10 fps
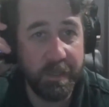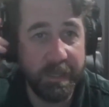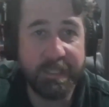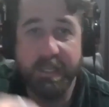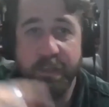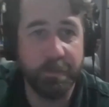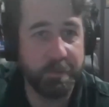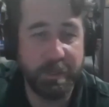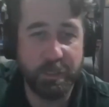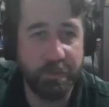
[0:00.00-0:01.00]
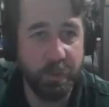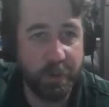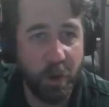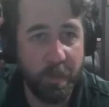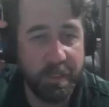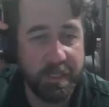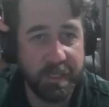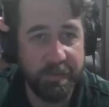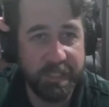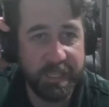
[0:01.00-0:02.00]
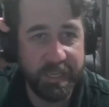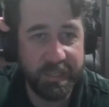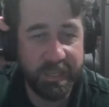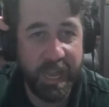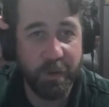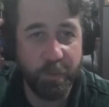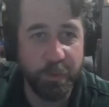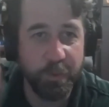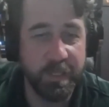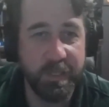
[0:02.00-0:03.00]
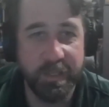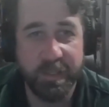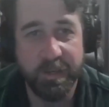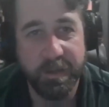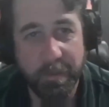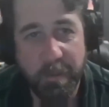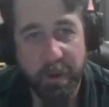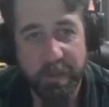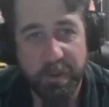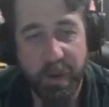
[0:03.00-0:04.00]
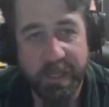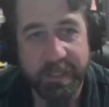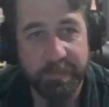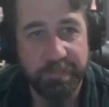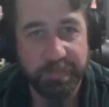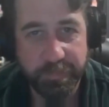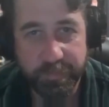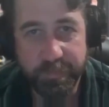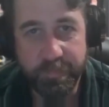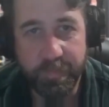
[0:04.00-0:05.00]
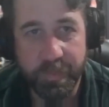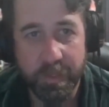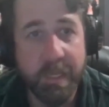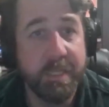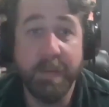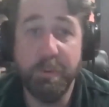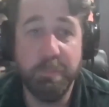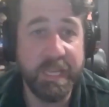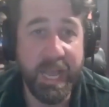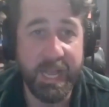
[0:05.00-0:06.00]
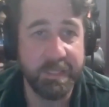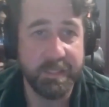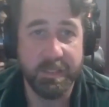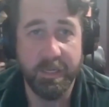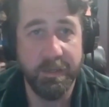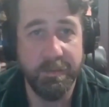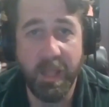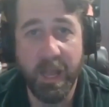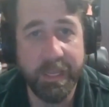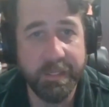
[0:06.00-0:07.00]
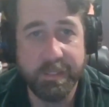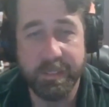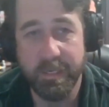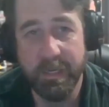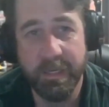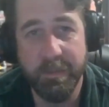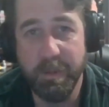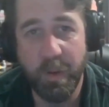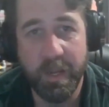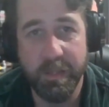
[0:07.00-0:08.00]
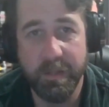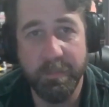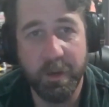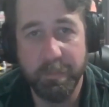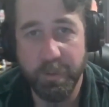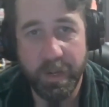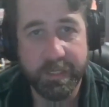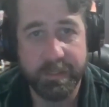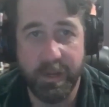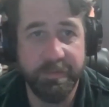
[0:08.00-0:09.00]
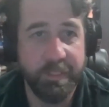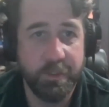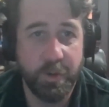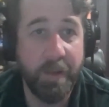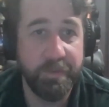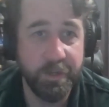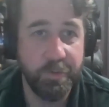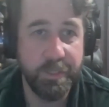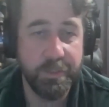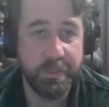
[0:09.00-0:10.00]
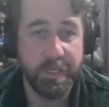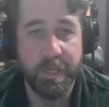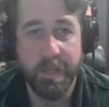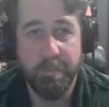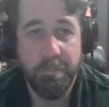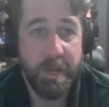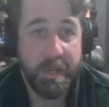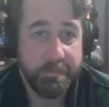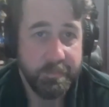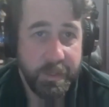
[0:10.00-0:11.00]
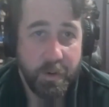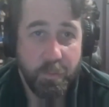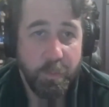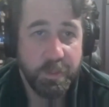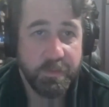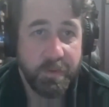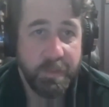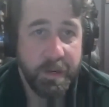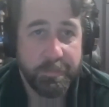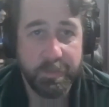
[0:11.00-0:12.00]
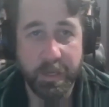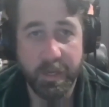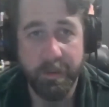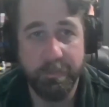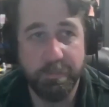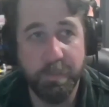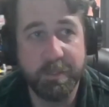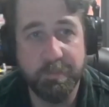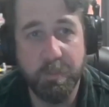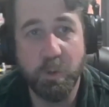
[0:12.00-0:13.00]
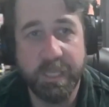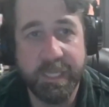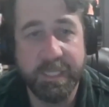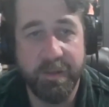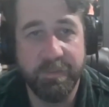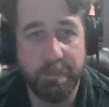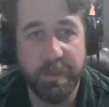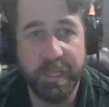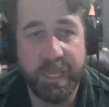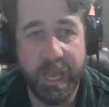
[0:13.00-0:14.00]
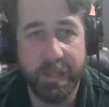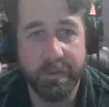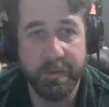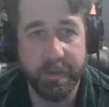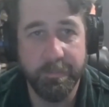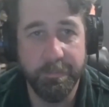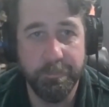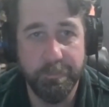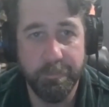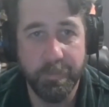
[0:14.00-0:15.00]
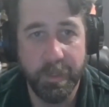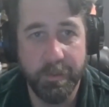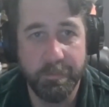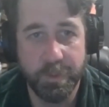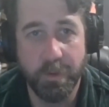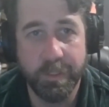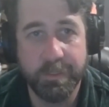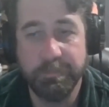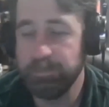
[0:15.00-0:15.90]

that's another specialty of Loren Coleman's is investigating kangaroos in the, in the American Midwest. Same with big cats, uh, lions uh, in the Midwest, in the American Midwest. Obviously, those are African creatures, but there are rumors of them there. Uh, pretty much most states have like big cat um, um, stories.